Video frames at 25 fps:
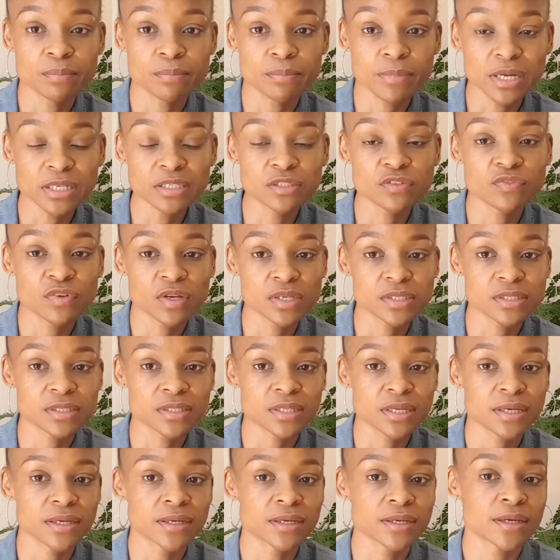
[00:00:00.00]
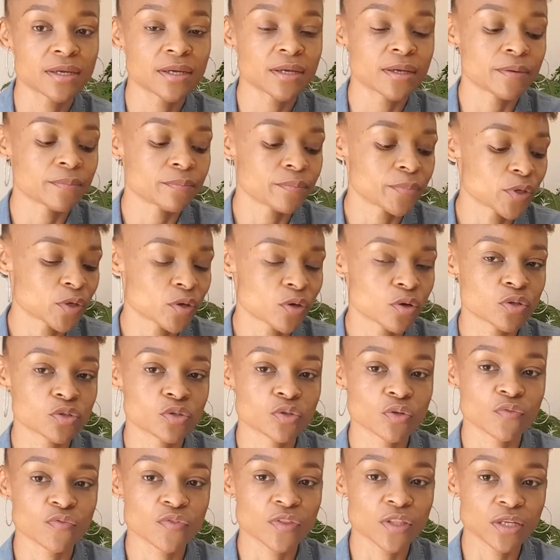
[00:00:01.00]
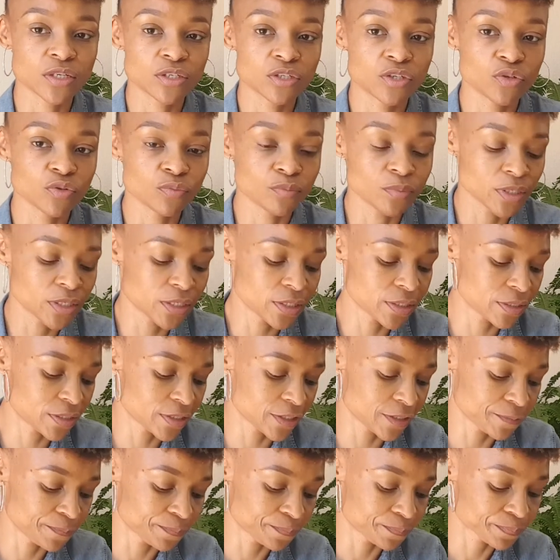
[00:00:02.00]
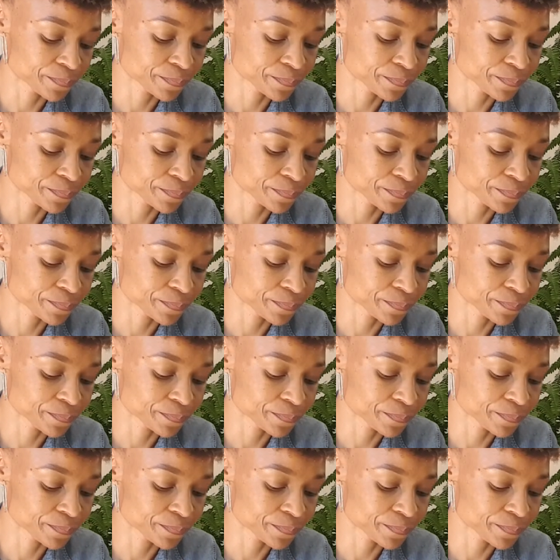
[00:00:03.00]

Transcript: much faster because of that humidity.